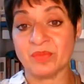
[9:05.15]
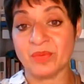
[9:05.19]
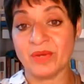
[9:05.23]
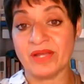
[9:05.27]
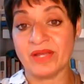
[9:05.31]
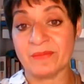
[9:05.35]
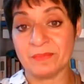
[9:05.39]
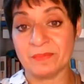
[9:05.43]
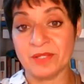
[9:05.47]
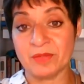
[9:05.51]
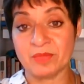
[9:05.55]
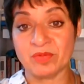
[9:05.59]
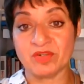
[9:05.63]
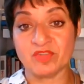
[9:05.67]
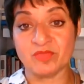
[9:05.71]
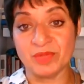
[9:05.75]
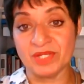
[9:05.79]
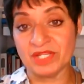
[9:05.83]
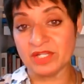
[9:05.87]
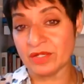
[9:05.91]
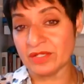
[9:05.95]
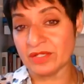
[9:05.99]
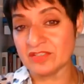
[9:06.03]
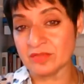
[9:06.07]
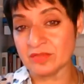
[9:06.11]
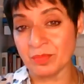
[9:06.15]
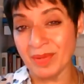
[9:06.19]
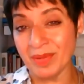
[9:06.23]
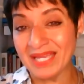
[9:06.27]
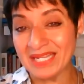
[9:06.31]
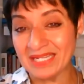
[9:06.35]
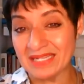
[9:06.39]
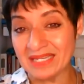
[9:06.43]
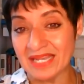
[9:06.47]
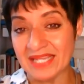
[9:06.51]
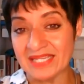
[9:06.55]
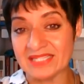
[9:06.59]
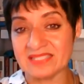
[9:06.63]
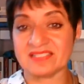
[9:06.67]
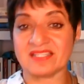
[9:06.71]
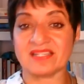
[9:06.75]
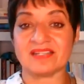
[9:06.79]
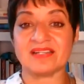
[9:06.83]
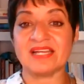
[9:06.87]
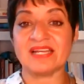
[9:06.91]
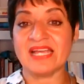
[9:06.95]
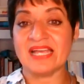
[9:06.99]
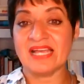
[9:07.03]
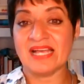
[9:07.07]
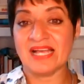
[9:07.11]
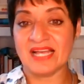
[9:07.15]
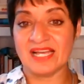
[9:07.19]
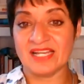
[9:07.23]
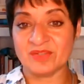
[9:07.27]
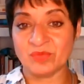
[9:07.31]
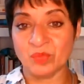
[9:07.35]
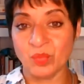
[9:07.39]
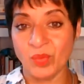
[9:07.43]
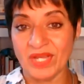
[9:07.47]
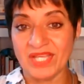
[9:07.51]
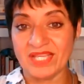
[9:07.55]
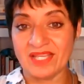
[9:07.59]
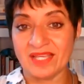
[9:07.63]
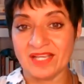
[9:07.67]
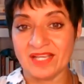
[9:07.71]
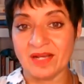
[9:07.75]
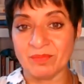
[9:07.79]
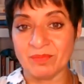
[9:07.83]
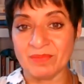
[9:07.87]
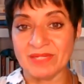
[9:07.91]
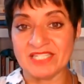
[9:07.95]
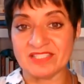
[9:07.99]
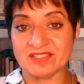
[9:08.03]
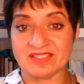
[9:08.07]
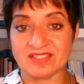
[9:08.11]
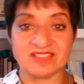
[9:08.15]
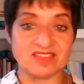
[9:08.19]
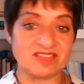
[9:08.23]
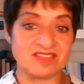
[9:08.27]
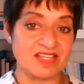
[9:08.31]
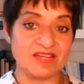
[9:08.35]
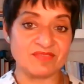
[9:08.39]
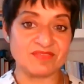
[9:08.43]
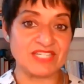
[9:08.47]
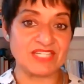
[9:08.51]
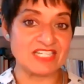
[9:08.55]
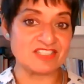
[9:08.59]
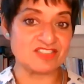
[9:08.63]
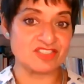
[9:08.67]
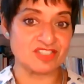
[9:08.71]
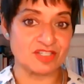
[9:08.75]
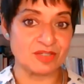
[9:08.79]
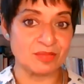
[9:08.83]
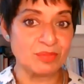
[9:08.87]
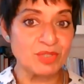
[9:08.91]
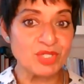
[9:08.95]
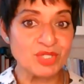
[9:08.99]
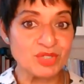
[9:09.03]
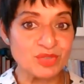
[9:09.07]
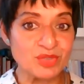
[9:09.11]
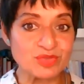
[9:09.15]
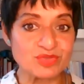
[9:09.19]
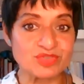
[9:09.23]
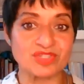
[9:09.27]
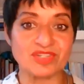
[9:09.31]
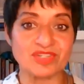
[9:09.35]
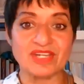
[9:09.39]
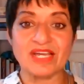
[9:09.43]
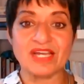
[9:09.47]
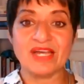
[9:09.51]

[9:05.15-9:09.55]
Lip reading: where people have been going to bed later and waking up later because they haven't had to commute